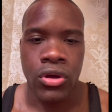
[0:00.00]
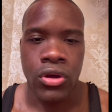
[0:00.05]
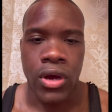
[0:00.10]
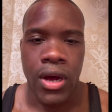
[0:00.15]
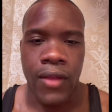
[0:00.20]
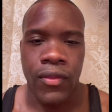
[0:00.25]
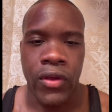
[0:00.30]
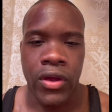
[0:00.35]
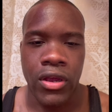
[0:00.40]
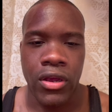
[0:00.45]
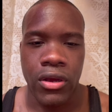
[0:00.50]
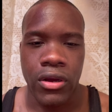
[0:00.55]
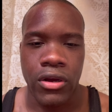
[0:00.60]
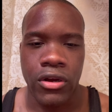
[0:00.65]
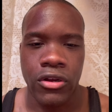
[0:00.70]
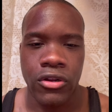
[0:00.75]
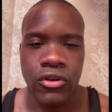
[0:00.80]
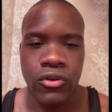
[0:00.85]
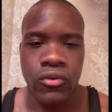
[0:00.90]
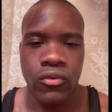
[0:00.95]
I think
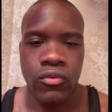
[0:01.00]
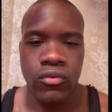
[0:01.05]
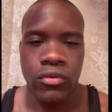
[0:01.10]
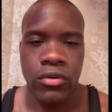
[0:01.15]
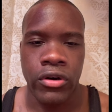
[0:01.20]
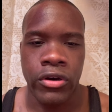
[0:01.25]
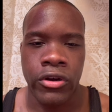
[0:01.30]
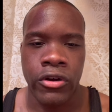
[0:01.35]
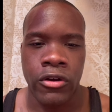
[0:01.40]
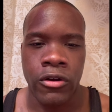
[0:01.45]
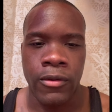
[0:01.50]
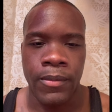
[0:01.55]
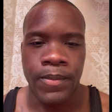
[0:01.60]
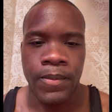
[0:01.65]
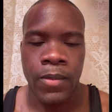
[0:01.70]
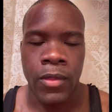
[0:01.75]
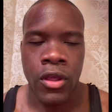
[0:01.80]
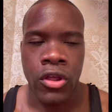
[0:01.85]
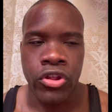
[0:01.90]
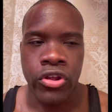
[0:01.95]
a dude um
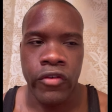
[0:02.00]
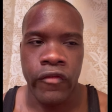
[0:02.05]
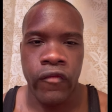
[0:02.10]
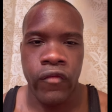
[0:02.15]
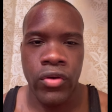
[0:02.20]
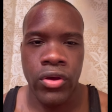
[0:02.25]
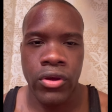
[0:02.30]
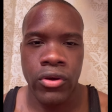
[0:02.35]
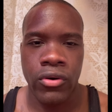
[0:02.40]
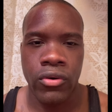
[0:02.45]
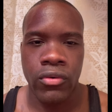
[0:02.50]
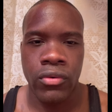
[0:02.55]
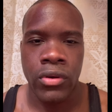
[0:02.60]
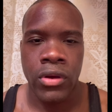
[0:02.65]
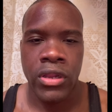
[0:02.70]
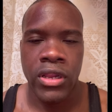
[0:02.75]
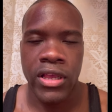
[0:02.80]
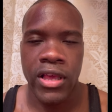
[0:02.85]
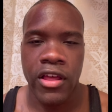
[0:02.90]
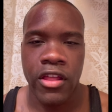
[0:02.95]
Jeffio
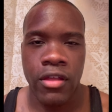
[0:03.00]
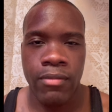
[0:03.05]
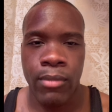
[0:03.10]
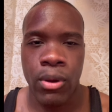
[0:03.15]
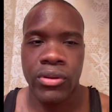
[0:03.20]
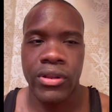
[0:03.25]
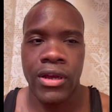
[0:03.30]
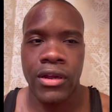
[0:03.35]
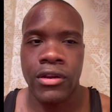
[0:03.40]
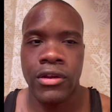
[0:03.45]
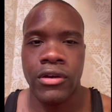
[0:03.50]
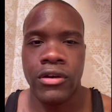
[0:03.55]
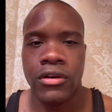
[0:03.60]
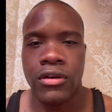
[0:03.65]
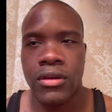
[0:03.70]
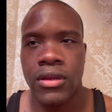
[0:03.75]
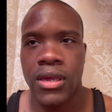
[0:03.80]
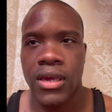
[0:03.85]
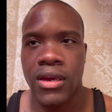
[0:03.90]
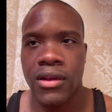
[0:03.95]
to get smoked out there,
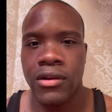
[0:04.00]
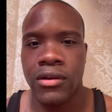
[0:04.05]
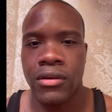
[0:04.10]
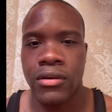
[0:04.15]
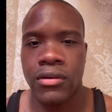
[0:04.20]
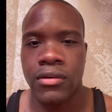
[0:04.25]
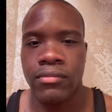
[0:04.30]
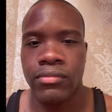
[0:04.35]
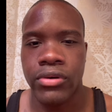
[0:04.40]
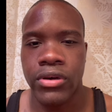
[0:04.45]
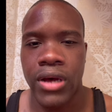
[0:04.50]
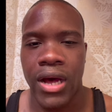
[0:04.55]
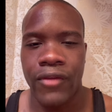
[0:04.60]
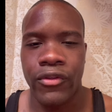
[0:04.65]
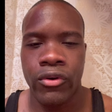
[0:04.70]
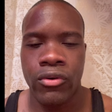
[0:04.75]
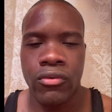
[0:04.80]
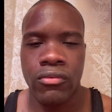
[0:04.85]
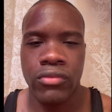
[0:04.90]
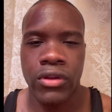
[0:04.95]
and um. But I
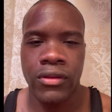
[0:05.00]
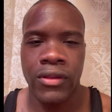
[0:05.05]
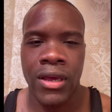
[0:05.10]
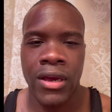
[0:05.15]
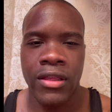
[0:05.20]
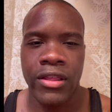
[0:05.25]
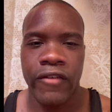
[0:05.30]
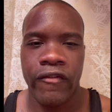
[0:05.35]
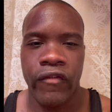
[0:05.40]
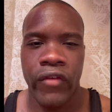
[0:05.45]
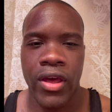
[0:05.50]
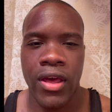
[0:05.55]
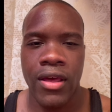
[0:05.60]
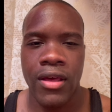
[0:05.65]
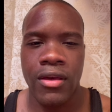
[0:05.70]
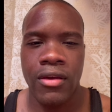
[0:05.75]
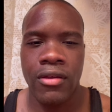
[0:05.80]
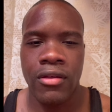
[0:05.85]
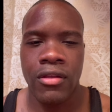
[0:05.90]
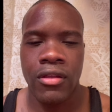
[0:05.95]
don't think the
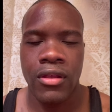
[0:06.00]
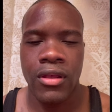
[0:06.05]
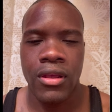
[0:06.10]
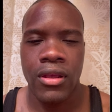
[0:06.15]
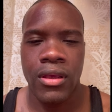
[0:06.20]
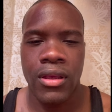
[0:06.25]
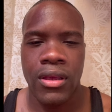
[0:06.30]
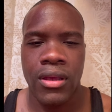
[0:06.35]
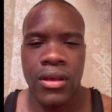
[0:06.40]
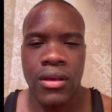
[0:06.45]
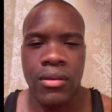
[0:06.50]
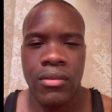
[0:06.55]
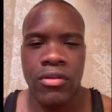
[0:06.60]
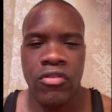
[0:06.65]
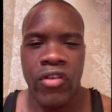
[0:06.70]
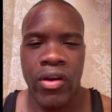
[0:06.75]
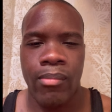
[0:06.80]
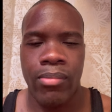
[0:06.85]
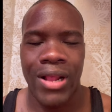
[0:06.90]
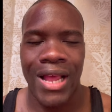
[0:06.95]
fans
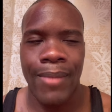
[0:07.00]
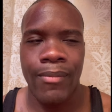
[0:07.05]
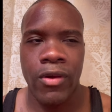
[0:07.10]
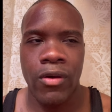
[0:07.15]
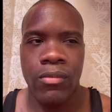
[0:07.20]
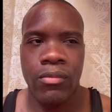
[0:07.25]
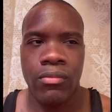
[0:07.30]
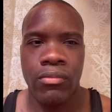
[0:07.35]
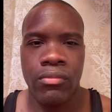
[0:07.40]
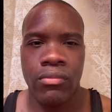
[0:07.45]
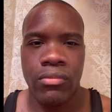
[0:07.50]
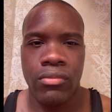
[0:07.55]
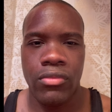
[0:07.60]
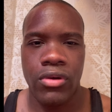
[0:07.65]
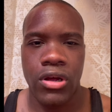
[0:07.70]
trying to blame him.